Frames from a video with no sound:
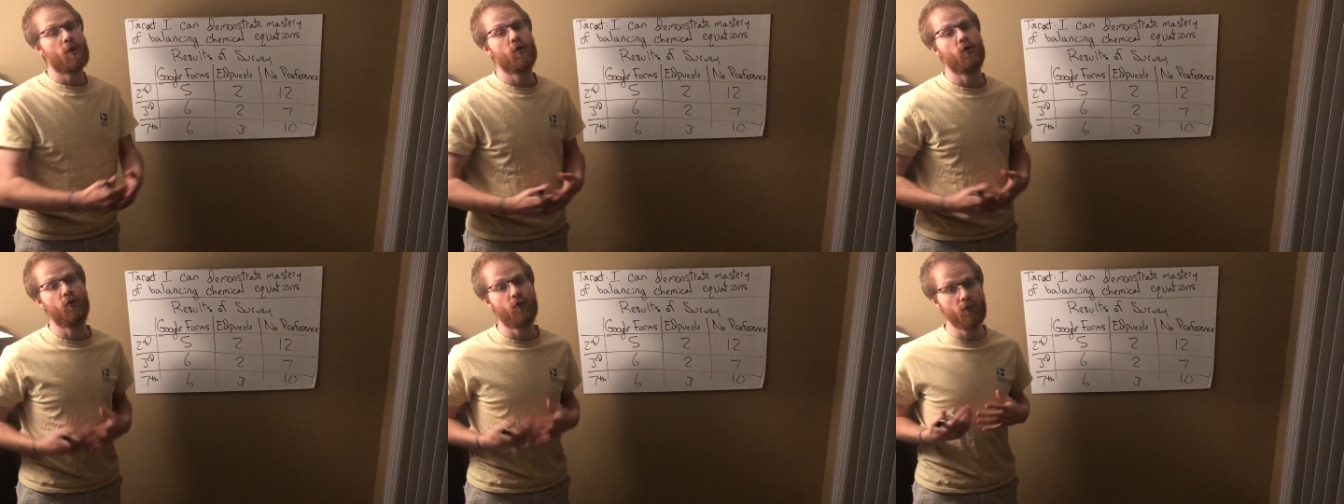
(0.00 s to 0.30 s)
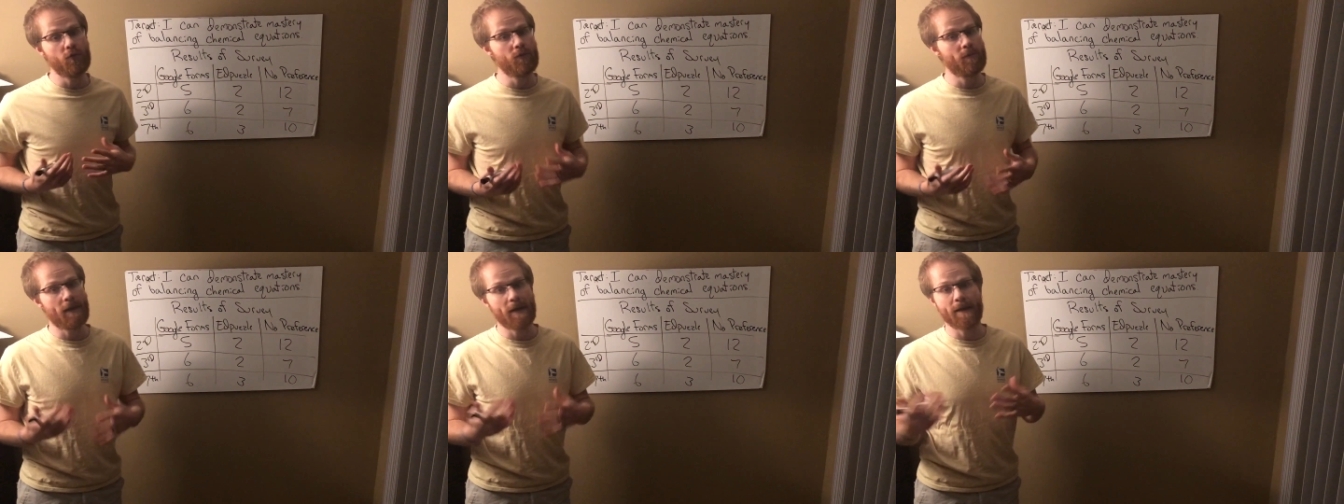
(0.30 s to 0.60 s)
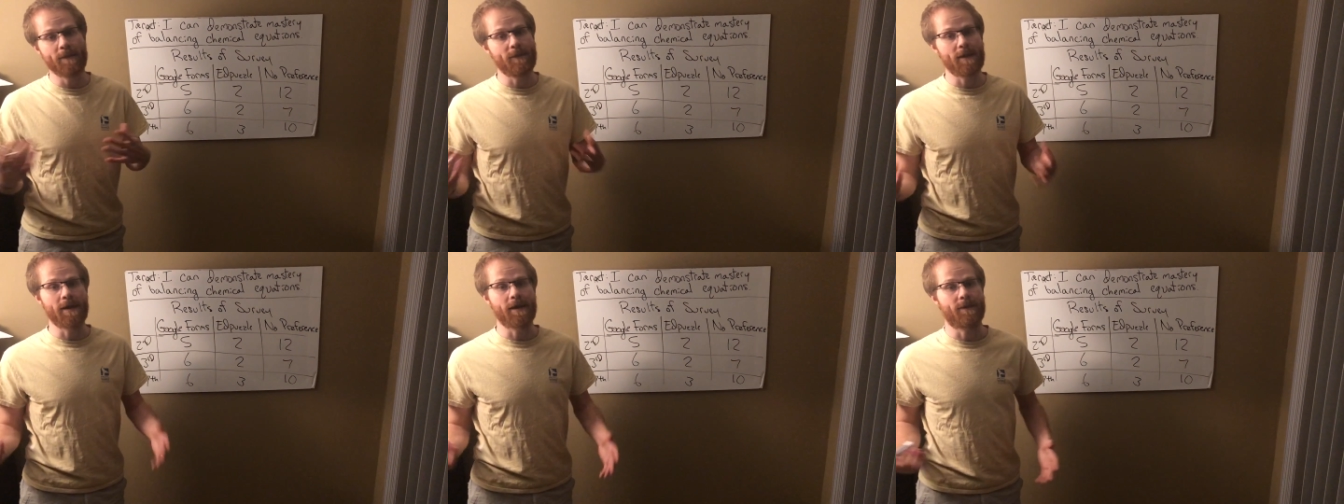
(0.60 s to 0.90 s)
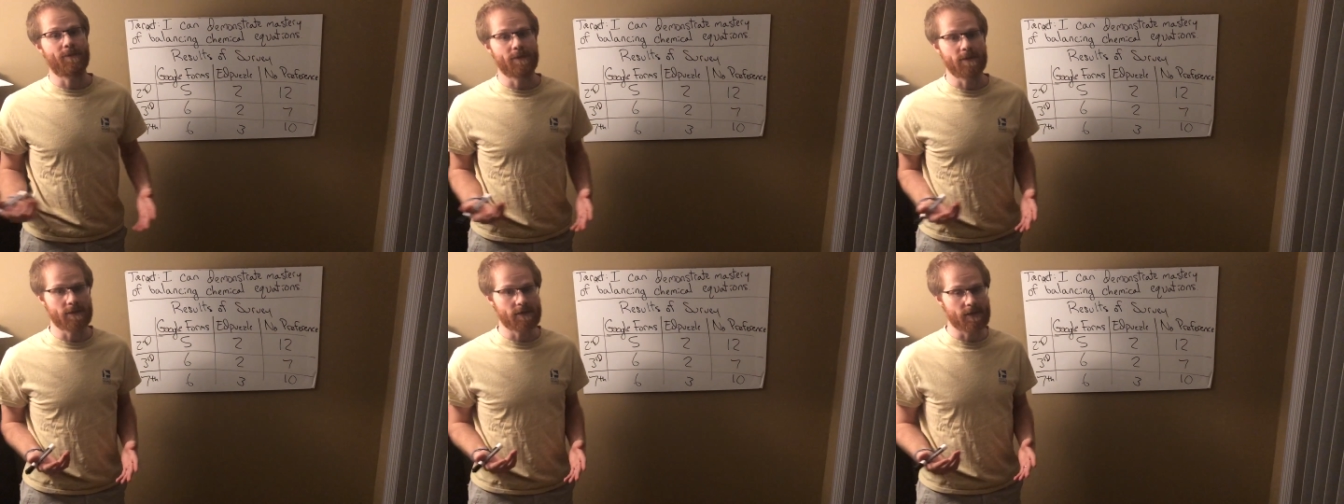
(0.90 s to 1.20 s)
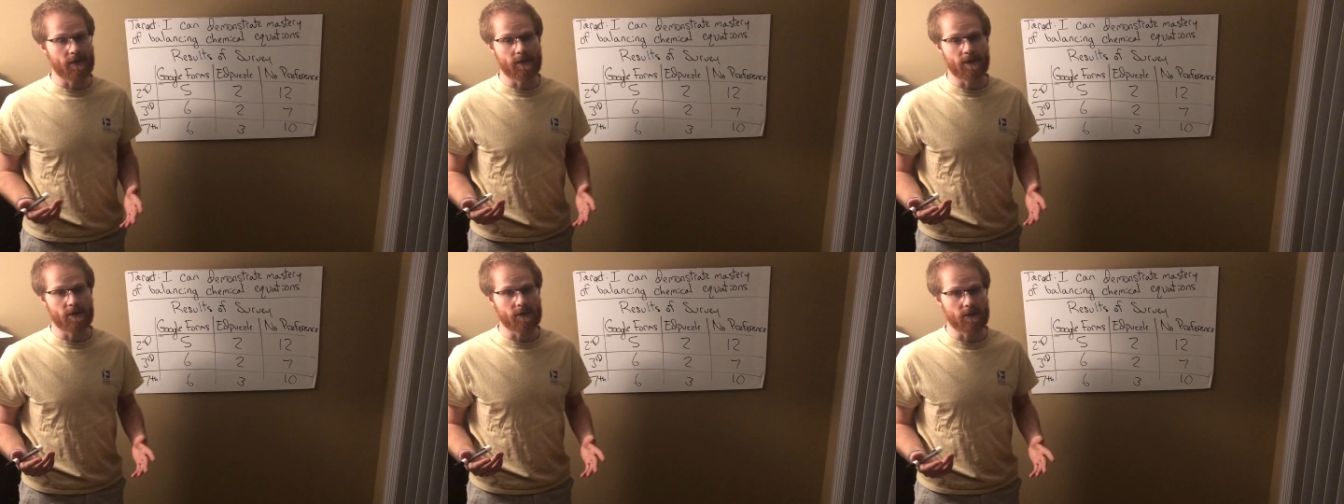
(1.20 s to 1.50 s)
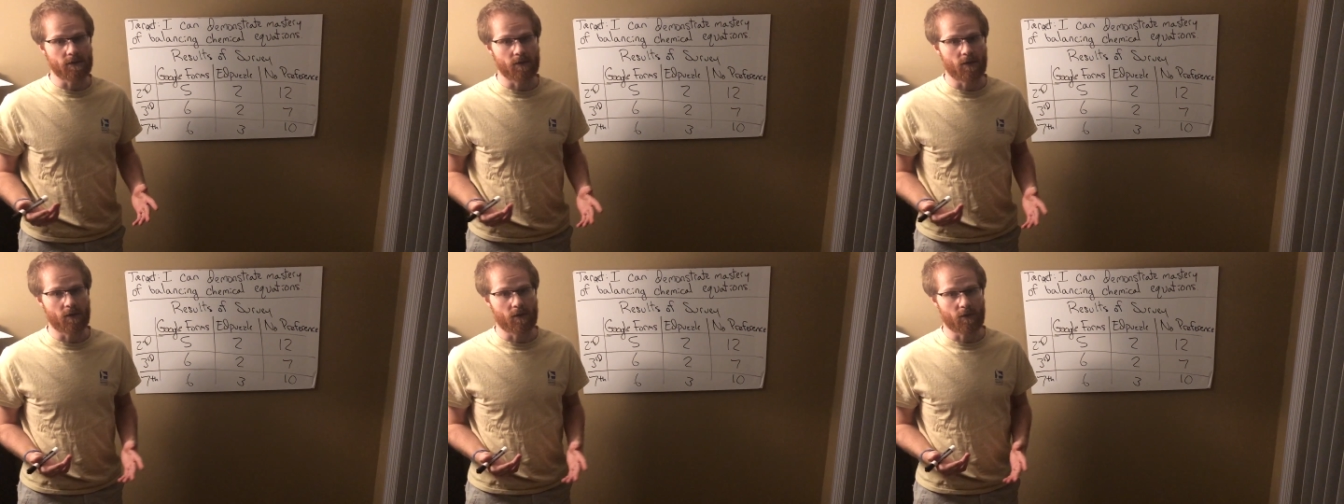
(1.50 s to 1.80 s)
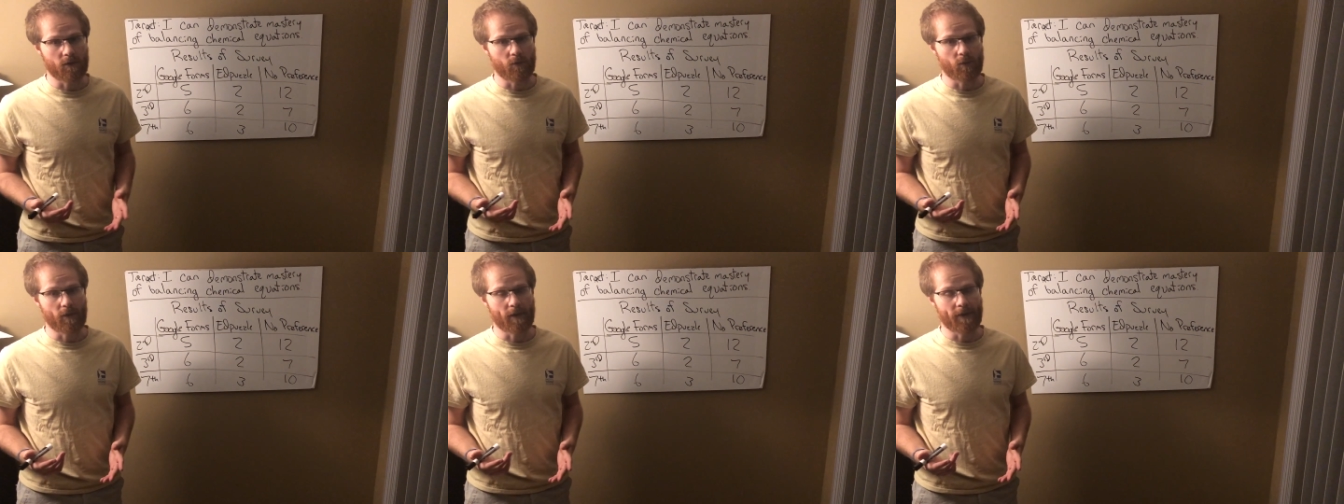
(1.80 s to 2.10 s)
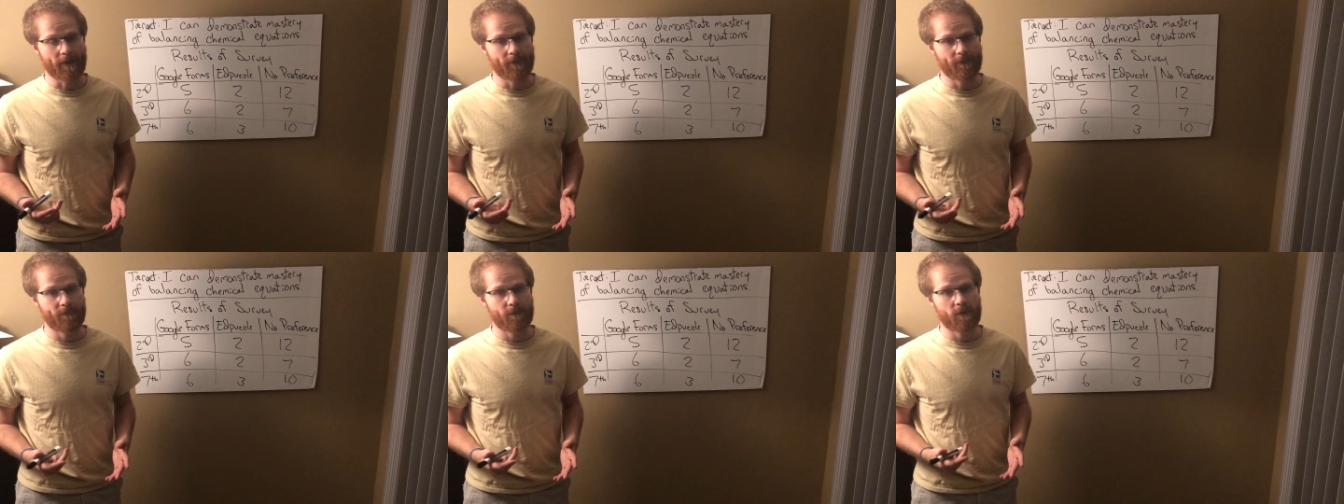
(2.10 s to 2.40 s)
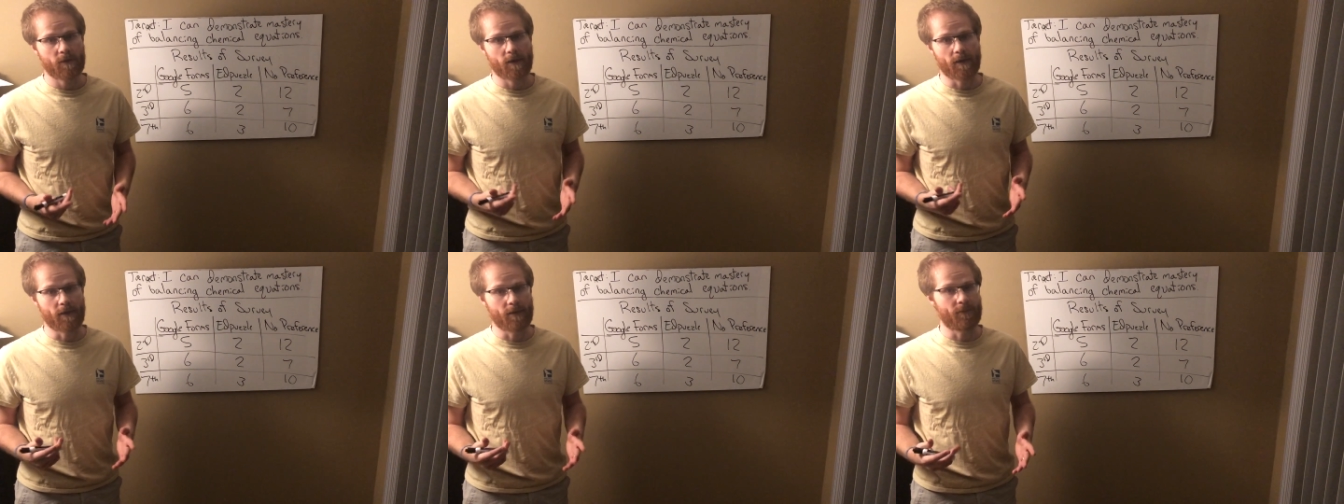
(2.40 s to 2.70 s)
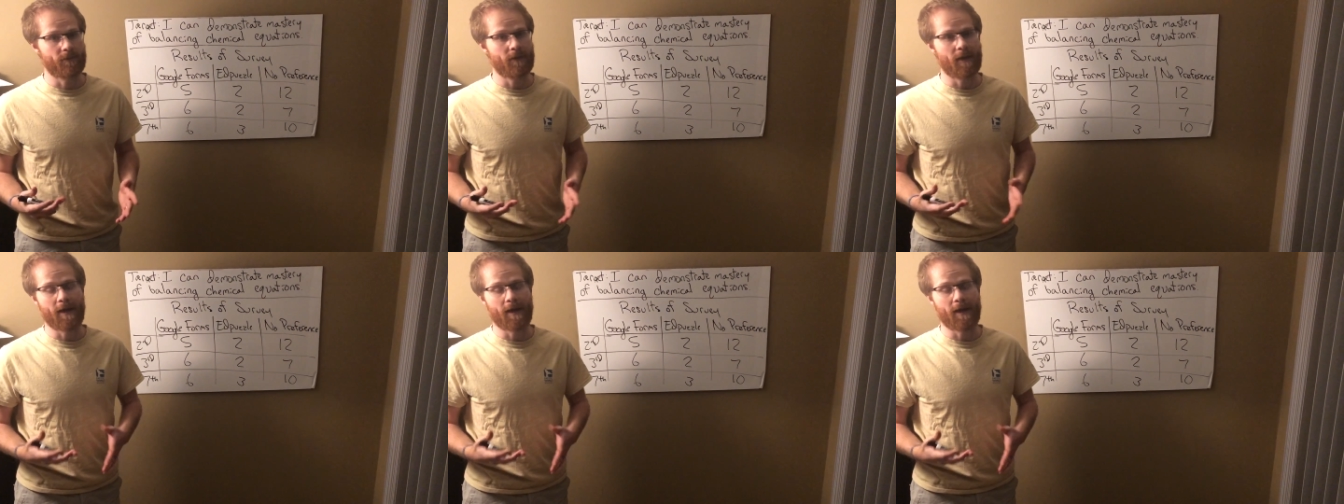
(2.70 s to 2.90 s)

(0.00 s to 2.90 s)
You may make mistakes along the way, okay?